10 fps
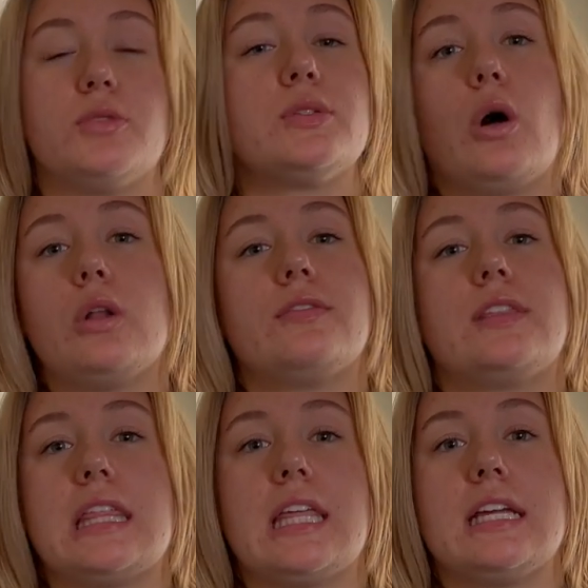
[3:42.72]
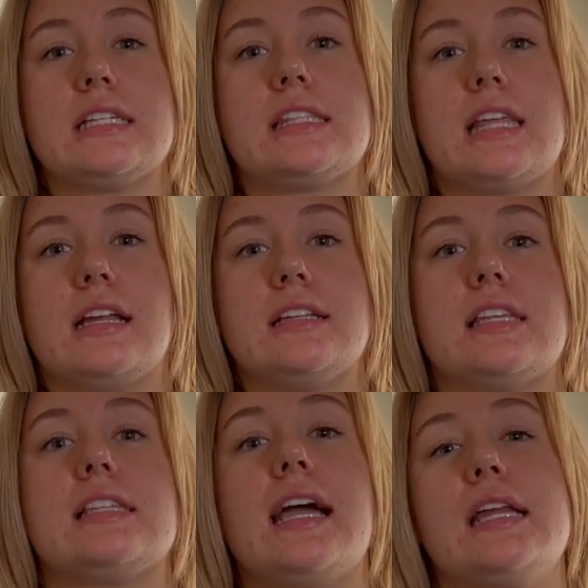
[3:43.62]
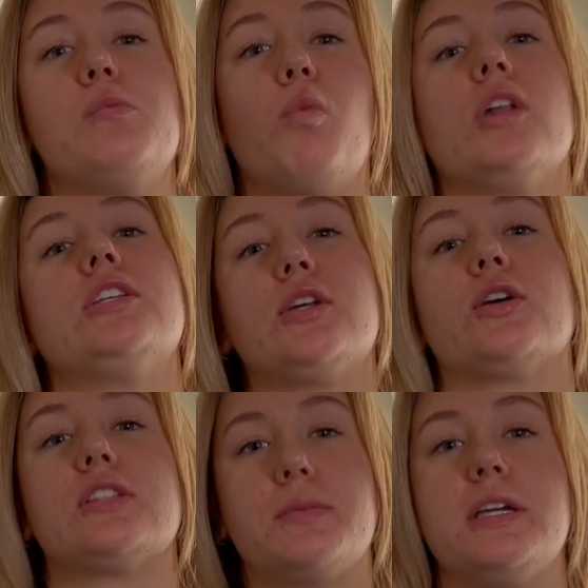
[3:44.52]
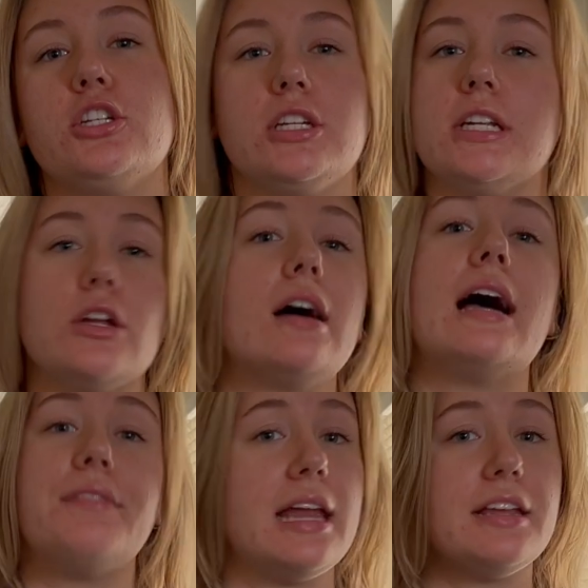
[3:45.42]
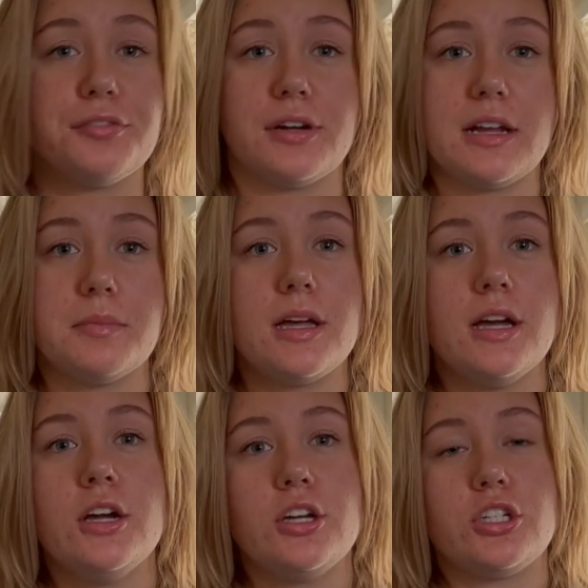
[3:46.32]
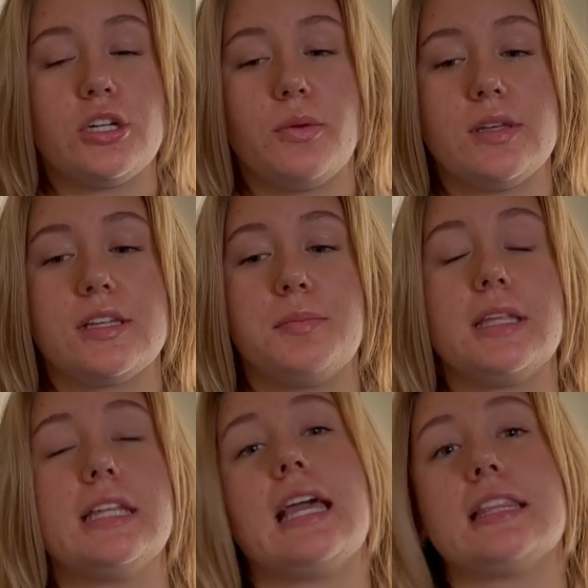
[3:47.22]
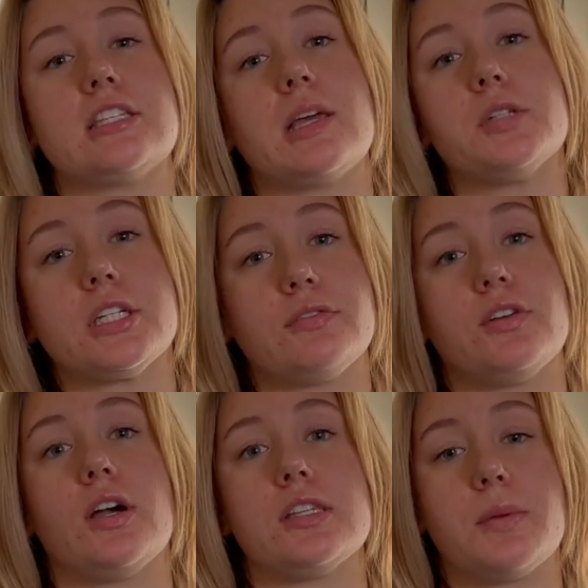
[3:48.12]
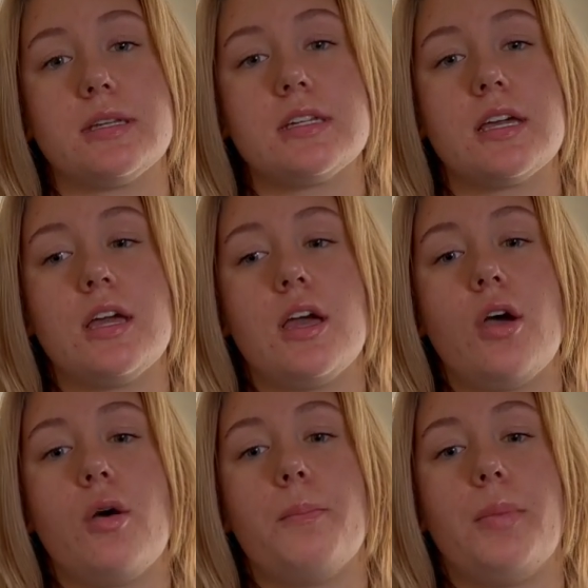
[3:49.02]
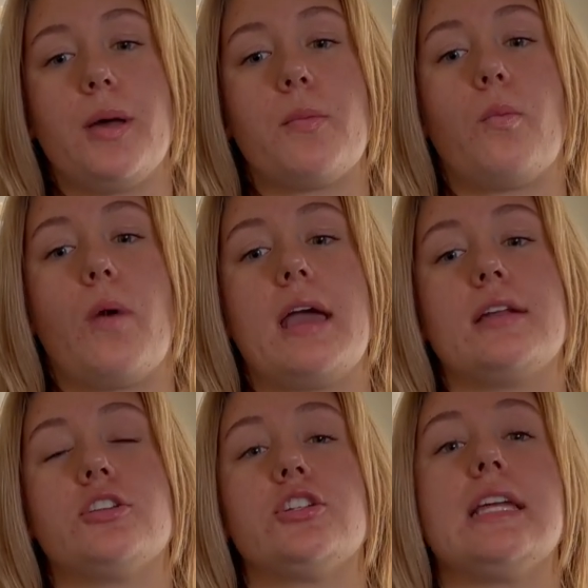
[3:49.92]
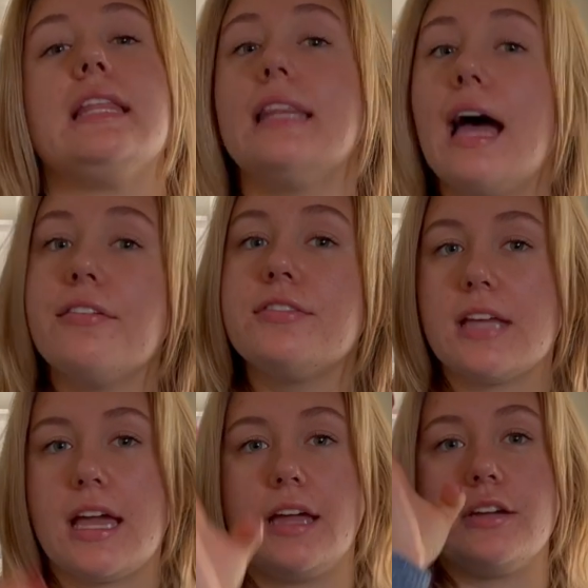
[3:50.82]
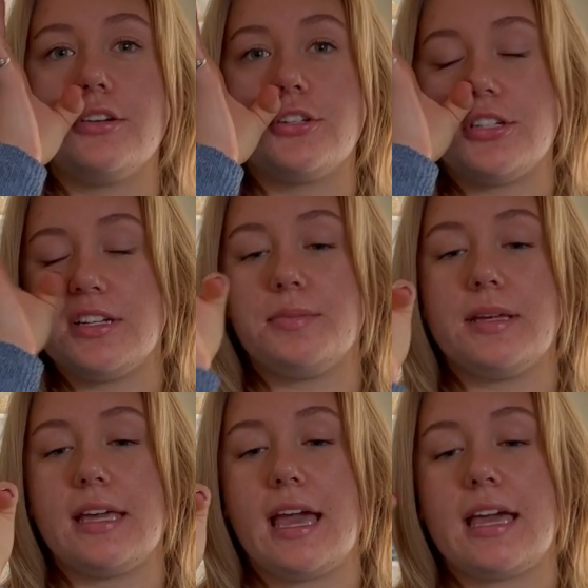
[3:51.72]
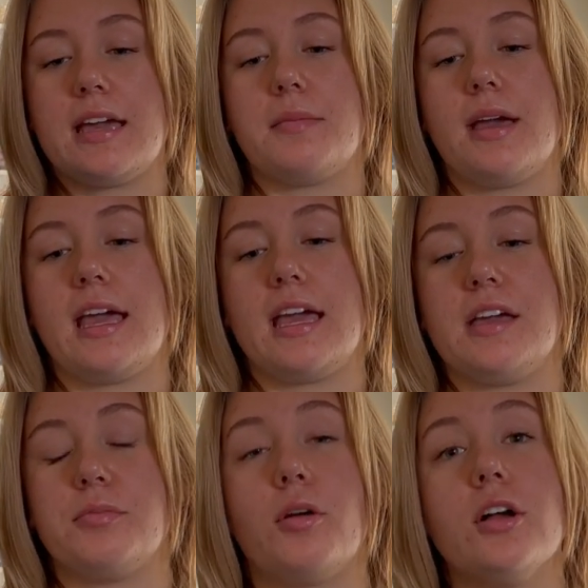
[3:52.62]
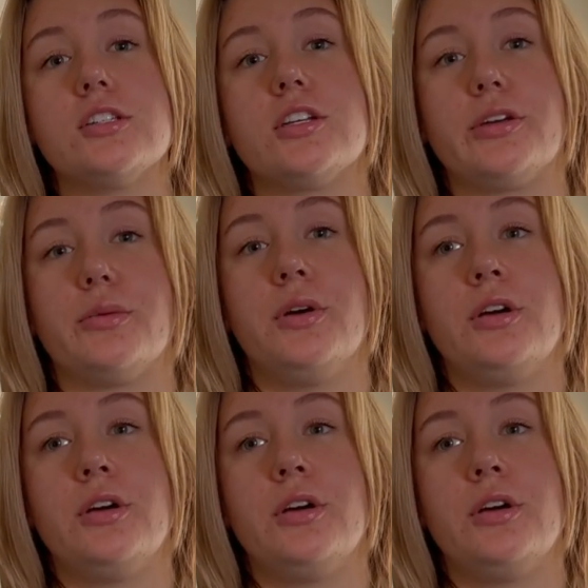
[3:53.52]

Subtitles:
all of the things that society wanted her to be. She did not have any freedom. She was completely at the subject of her husband. But when she left and she became a prostitute,